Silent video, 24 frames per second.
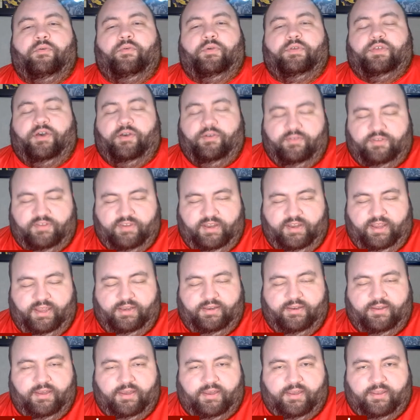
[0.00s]
with host
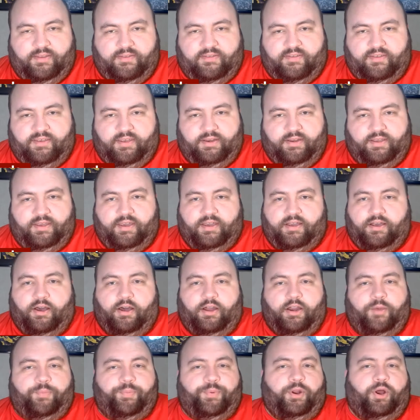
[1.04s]
Nate Dickinson. Get
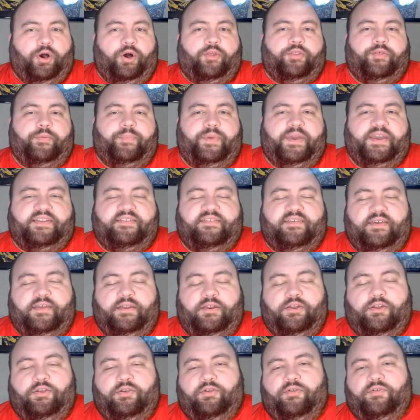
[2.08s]
caught up in all the Big
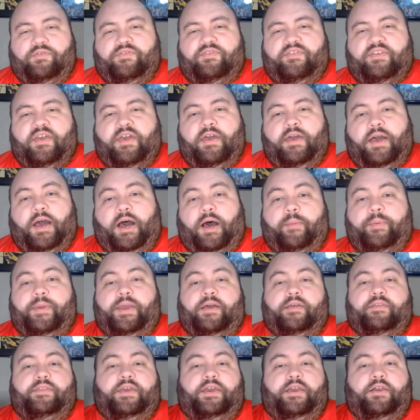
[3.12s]
Ten news. I'll
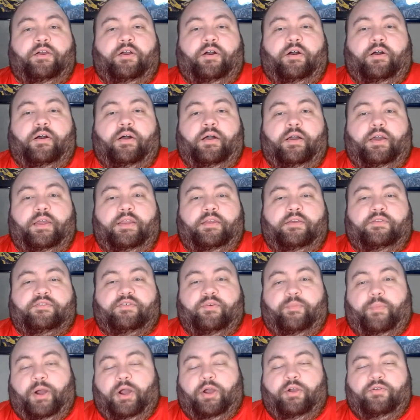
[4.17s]
be on there on
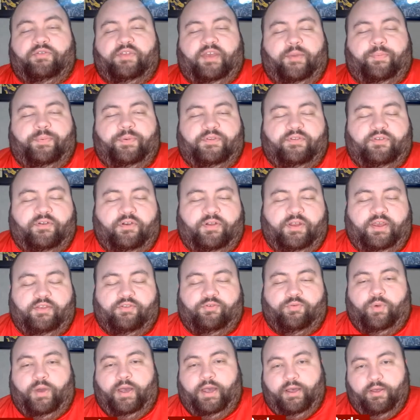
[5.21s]
tomorrow's episode
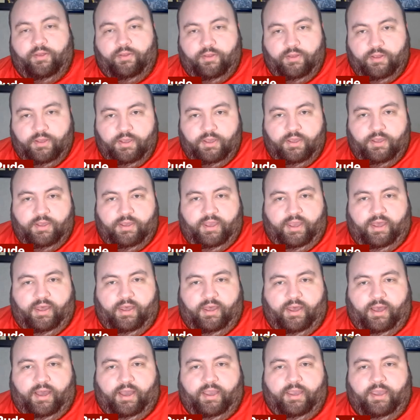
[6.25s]
as well.
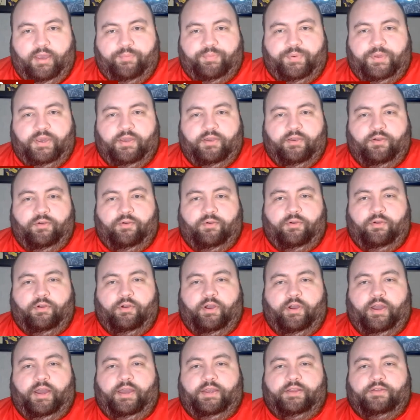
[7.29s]
Uh, I appear
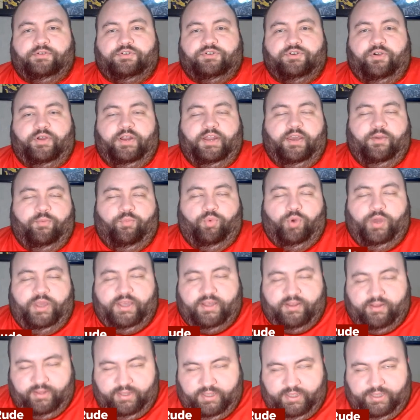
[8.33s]
or I join him
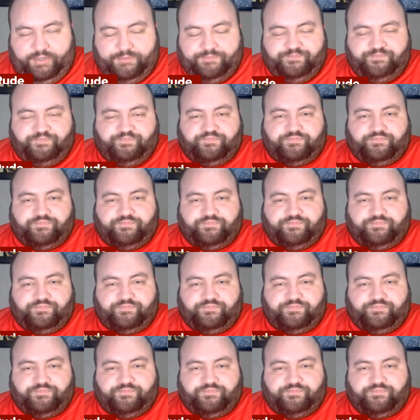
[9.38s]
weekly